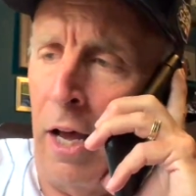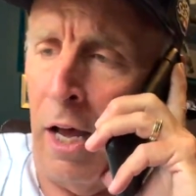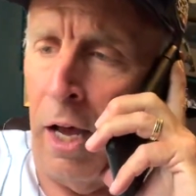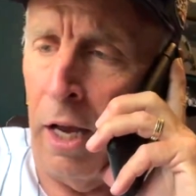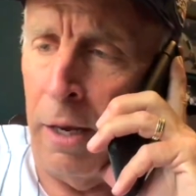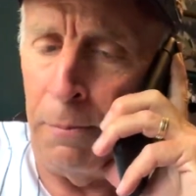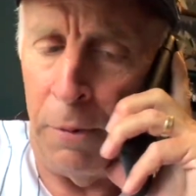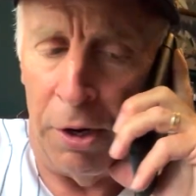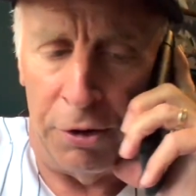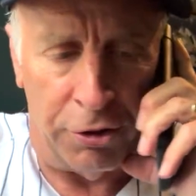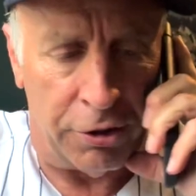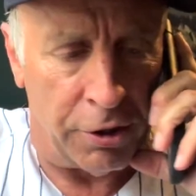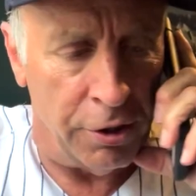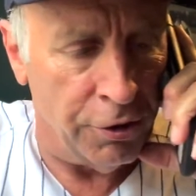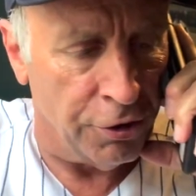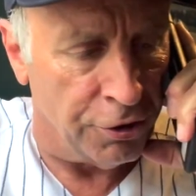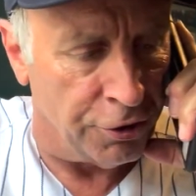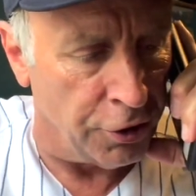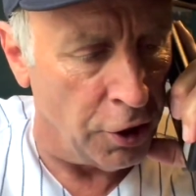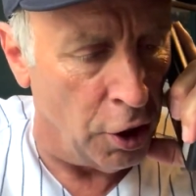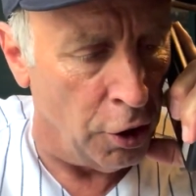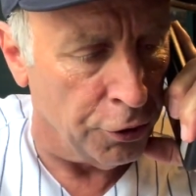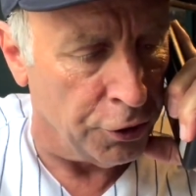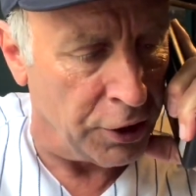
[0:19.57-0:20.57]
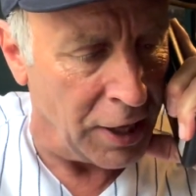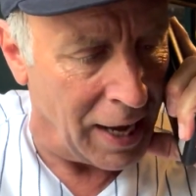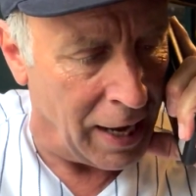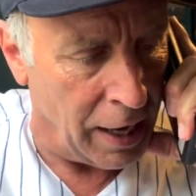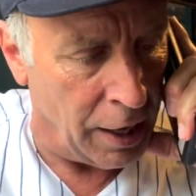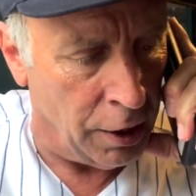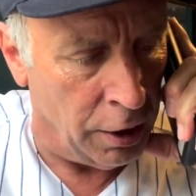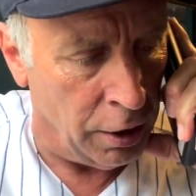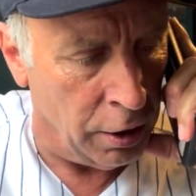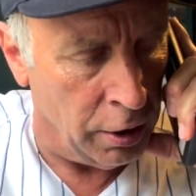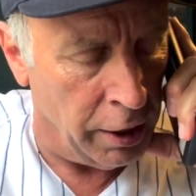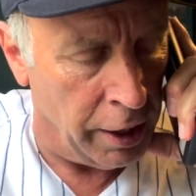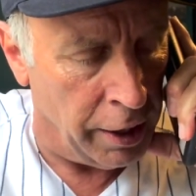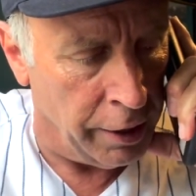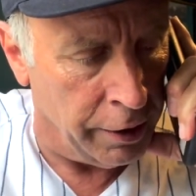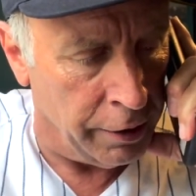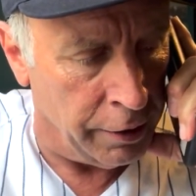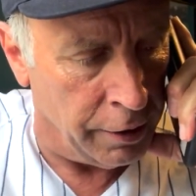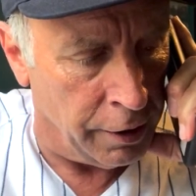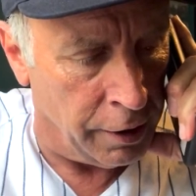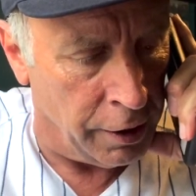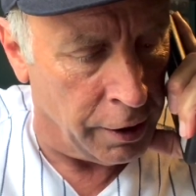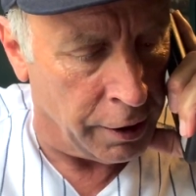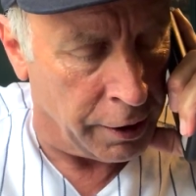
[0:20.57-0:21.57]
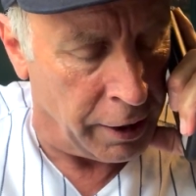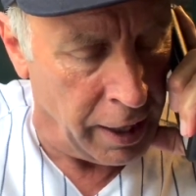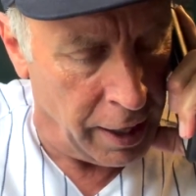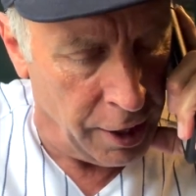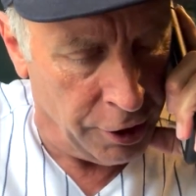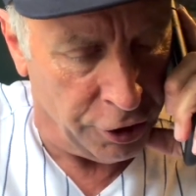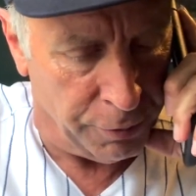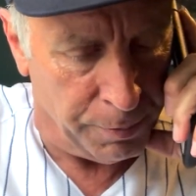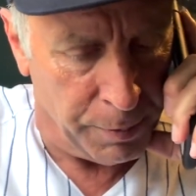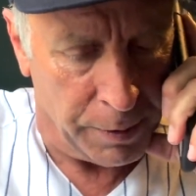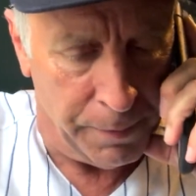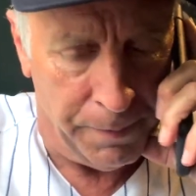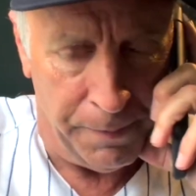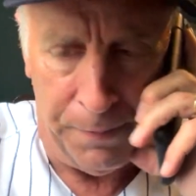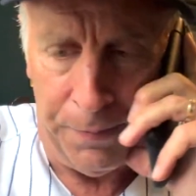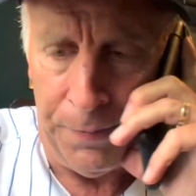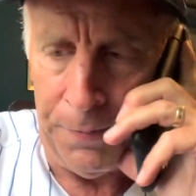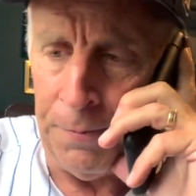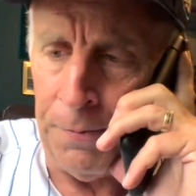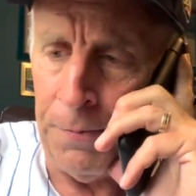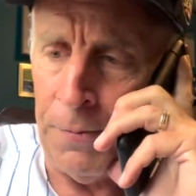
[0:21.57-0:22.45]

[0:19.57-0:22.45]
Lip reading: I must consult Hal and Cashman.